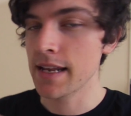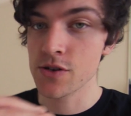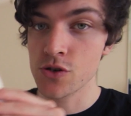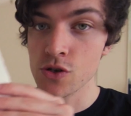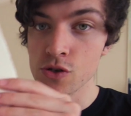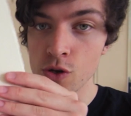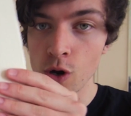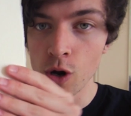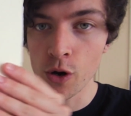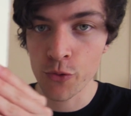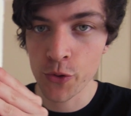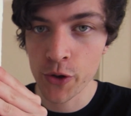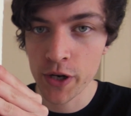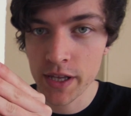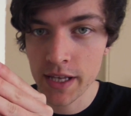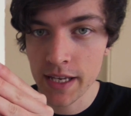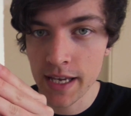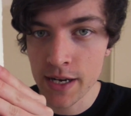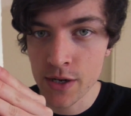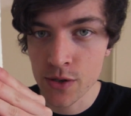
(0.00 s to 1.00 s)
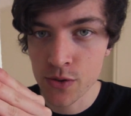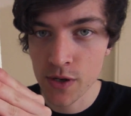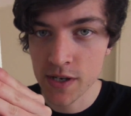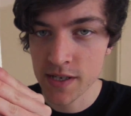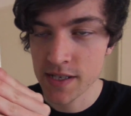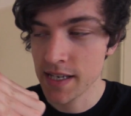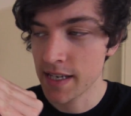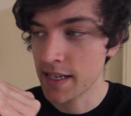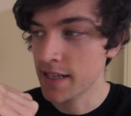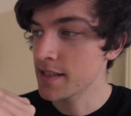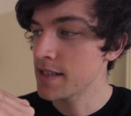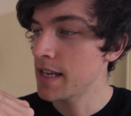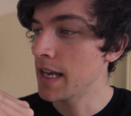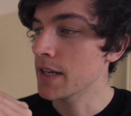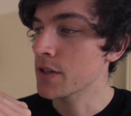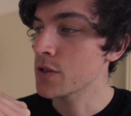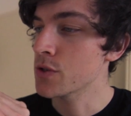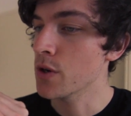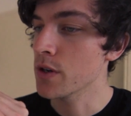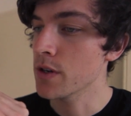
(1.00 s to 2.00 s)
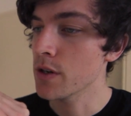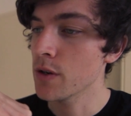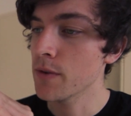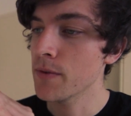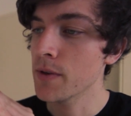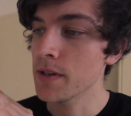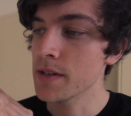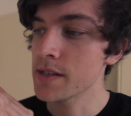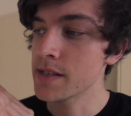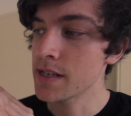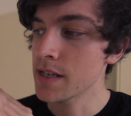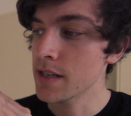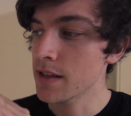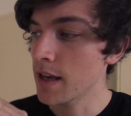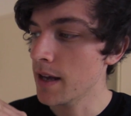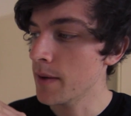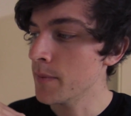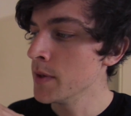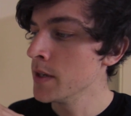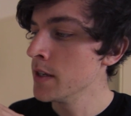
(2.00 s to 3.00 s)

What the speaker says: it's just got a really interesting texture. I don't know if you can see that.